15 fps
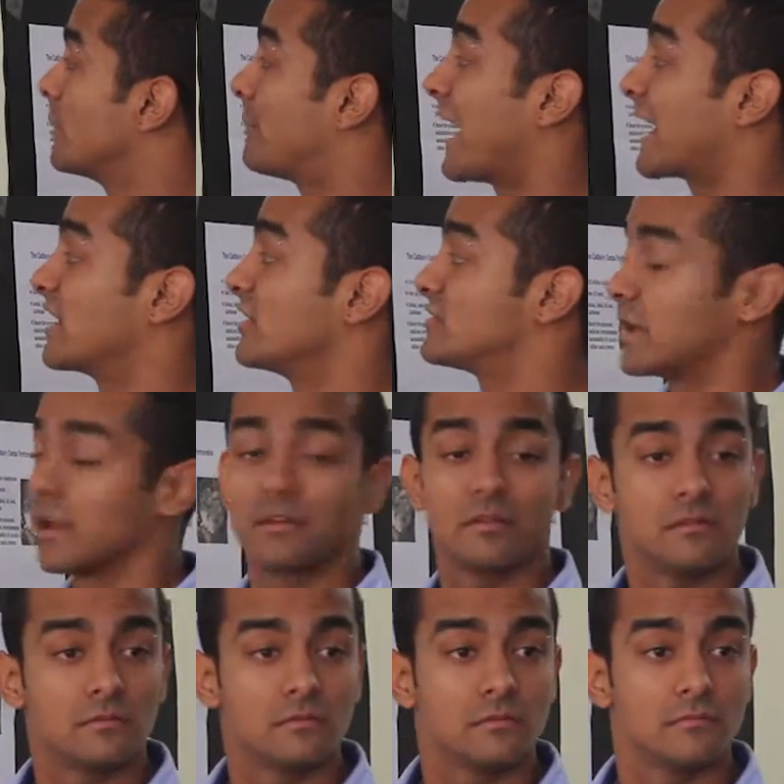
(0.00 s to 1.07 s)
packaging,
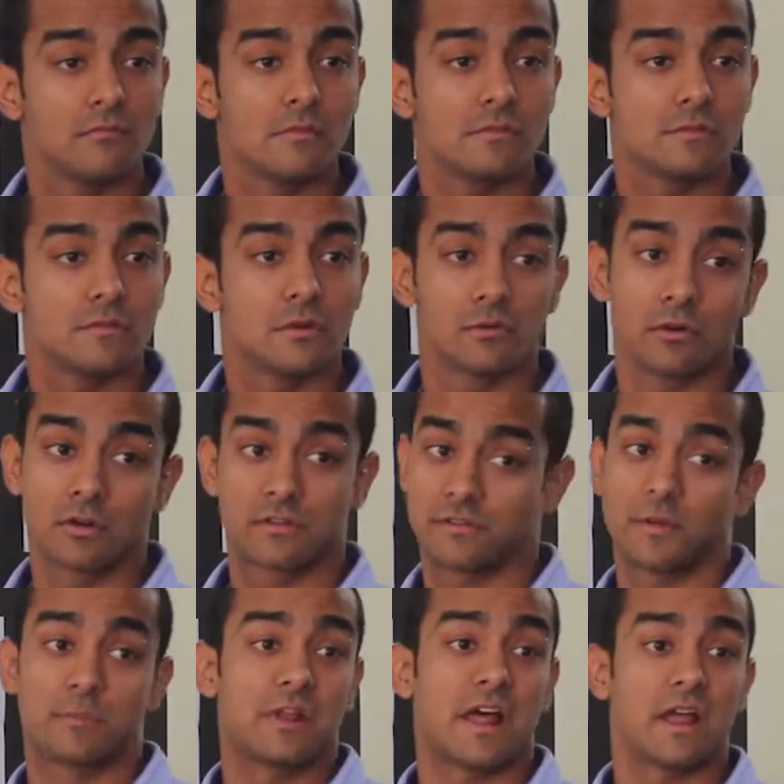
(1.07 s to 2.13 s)
not
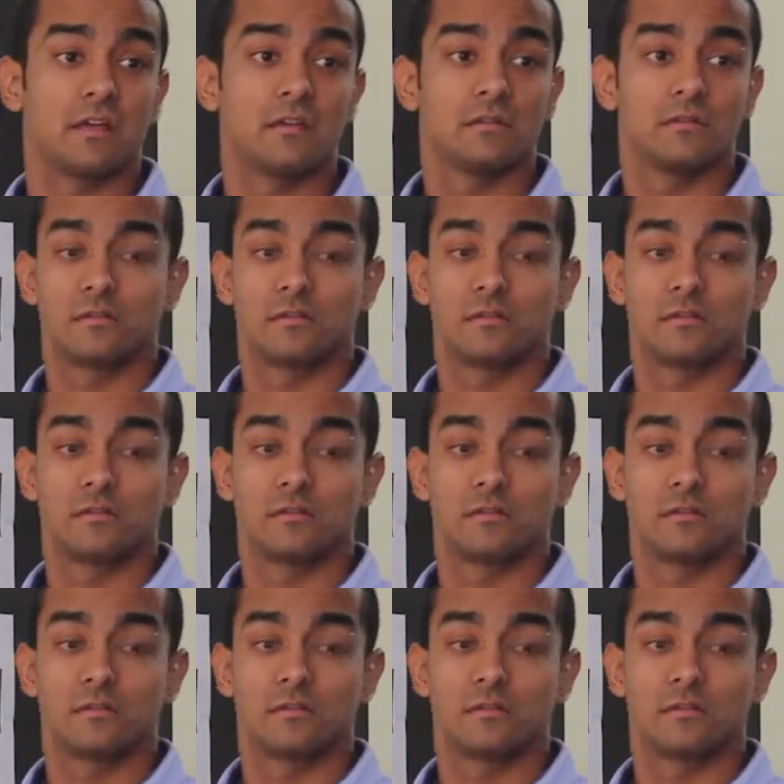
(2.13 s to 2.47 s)
supply.